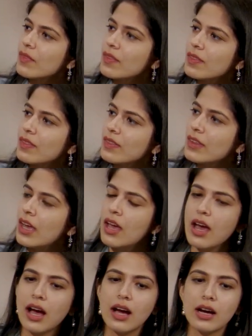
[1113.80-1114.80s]
India?
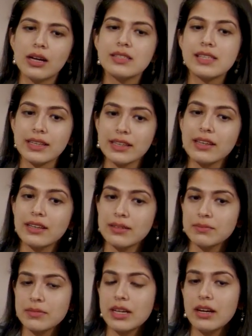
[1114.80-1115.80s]
How much of that is
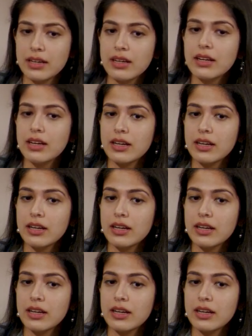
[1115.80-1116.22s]
invested in India?